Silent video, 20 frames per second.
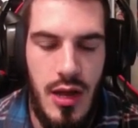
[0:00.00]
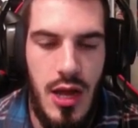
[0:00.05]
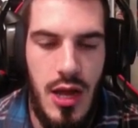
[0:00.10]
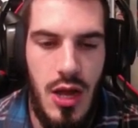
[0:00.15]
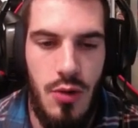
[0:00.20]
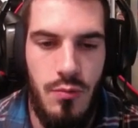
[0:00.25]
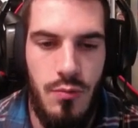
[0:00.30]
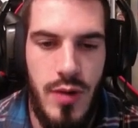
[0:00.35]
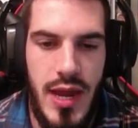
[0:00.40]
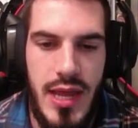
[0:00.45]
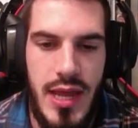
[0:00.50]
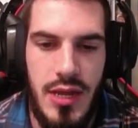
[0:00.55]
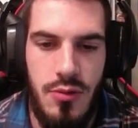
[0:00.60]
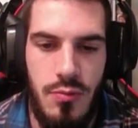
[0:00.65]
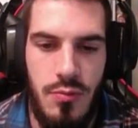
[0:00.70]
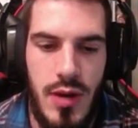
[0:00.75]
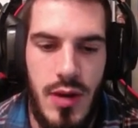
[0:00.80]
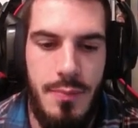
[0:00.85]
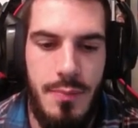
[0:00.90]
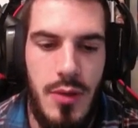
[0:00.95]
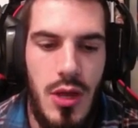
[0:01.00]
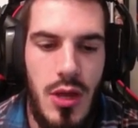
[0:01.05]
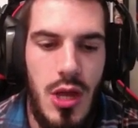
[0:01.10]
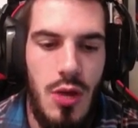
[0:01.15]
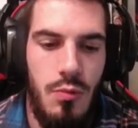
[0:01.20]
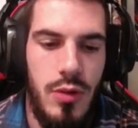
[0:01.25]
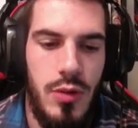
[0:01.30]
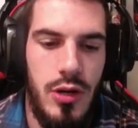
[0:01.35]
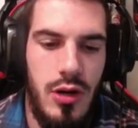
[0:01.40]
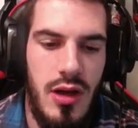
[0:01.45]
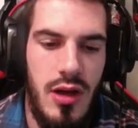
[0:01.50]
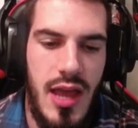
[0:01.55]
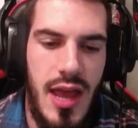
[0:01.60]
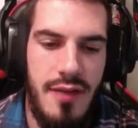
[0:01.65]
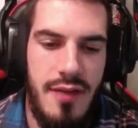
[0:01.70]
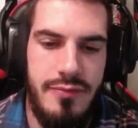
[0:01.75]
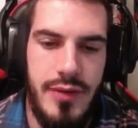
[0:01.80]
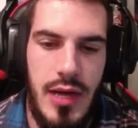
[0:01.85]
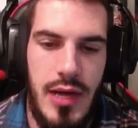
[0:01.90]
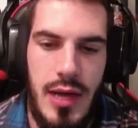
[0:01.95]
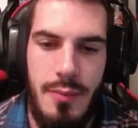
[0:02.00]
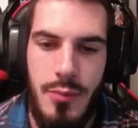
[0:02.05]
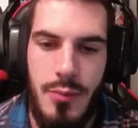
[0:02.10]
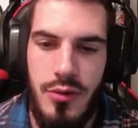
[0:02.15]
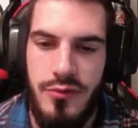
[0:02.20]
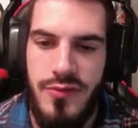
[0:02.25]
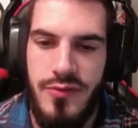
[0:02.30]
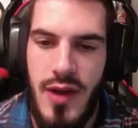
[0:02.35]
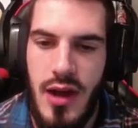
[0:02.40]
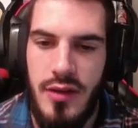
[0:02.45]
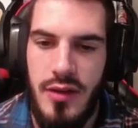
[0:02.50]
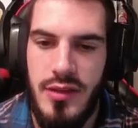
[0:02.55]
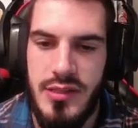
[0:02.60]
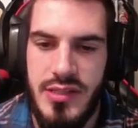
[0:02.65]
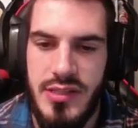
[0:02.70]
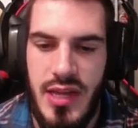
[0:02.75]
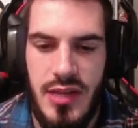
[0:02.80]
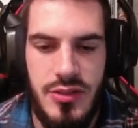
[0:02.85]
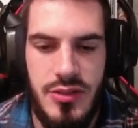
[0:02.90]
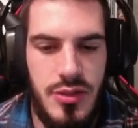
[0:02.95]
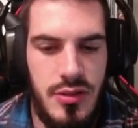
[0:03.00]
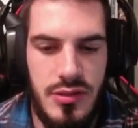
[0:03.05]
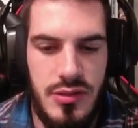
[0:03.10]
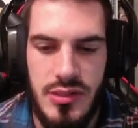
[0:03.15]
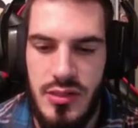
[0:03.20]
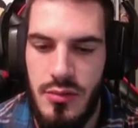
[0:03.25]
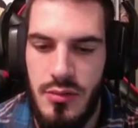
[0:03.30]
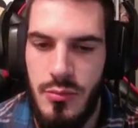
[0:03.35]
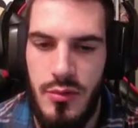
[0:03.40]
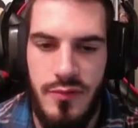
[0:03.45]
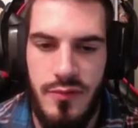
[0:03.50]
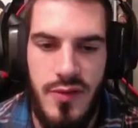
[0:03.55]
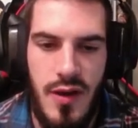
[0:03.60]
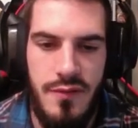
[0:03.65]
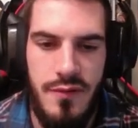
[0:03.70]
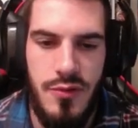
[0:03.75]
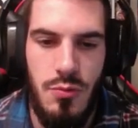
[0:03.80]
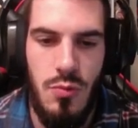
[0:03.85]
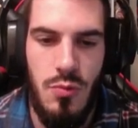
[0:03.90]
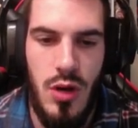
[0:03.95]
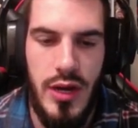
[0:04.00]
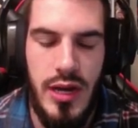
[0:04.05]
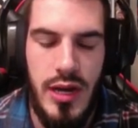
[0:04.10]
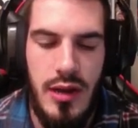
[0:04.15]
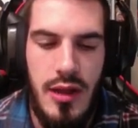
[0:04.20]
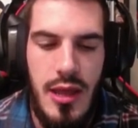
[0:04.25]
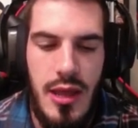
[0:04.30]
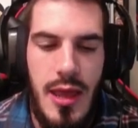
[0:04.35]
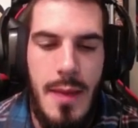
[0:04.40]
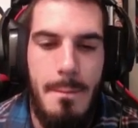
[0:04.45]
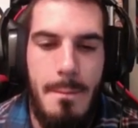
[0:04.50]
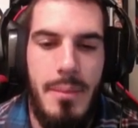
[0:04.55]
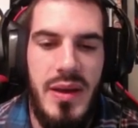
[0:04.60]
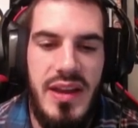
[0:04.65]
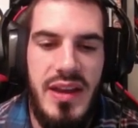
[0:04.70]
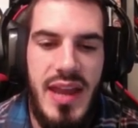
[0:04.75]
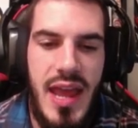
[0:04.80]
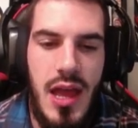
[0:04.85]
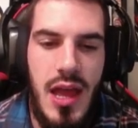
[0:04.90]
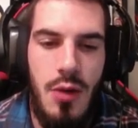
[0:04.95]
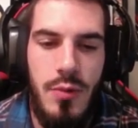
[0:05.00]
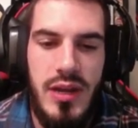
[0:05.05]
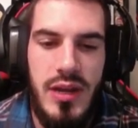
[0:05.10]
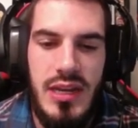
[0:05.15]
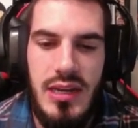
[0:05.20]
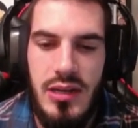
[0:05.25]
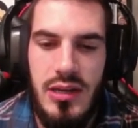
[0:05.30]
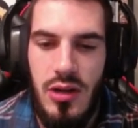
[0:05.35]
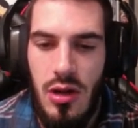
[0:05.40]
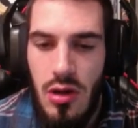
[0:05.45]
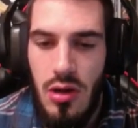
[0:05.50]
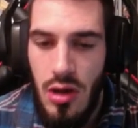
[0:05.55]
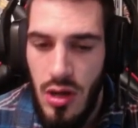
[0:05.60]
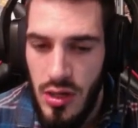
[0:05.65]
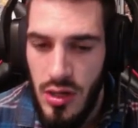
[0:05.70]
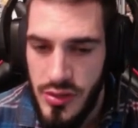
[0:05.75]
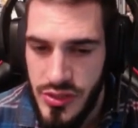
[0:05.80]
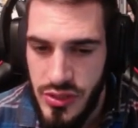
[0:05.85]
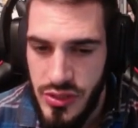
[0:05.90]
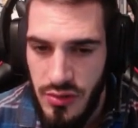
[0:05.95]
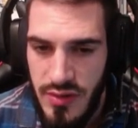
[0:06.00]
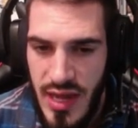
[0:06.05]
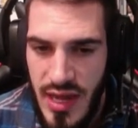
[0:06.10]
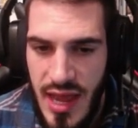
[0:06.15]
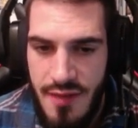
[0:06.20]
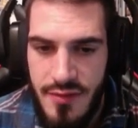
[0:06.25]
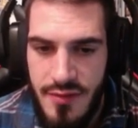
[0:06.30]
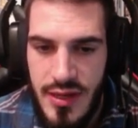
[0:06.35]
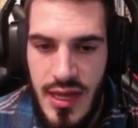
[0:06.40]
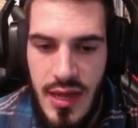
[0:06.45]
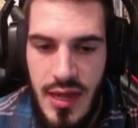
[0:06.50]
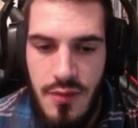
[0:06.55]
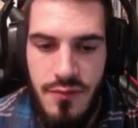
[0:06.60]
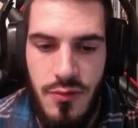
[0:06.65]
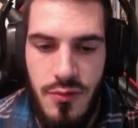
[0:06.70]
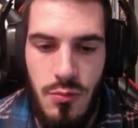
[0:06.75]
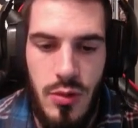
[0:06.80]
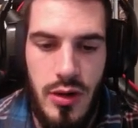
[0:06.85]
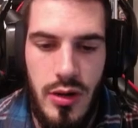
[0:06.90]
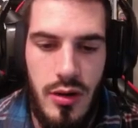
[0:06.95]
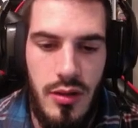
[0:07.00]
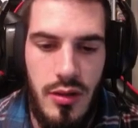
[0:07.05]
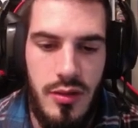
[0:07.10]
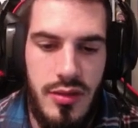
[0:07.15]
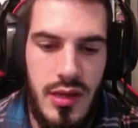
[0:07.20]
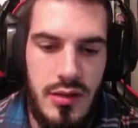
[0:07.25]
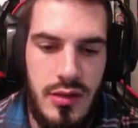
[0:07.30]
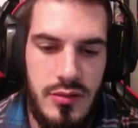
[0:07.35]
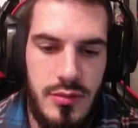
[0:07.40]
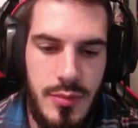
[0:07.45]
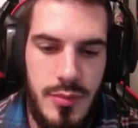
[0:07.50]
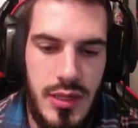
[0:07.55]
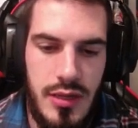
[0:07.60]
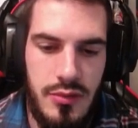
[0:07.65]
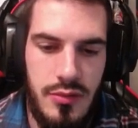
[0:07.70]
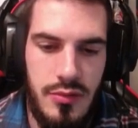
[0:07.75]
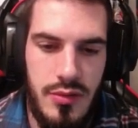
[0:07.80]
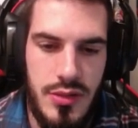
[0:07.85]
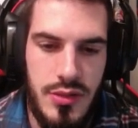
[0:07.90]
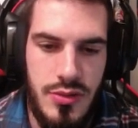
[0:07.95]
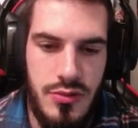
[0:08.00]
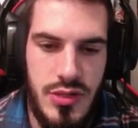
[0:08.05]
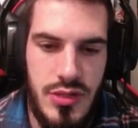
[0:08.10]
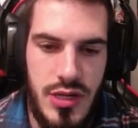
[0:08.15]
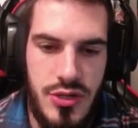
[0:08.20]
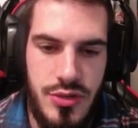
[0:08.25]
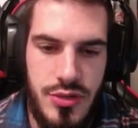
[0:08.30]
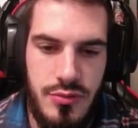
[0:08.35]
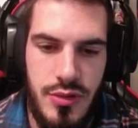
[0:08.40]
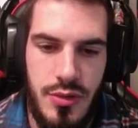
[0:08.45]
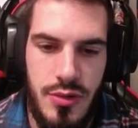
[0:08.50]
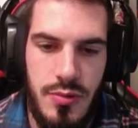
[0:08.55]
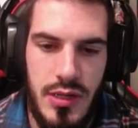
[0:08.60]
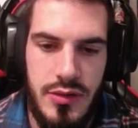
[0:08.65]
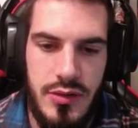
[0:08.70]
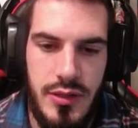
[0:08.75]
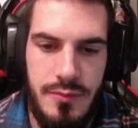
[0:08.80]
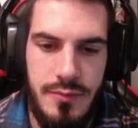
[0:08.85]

Rake, Rip. We don't have Moonfire in this case. You can still Moonfire if you want it. But now we need to also navigate for one other thing. Let me get through this rotation really quickly.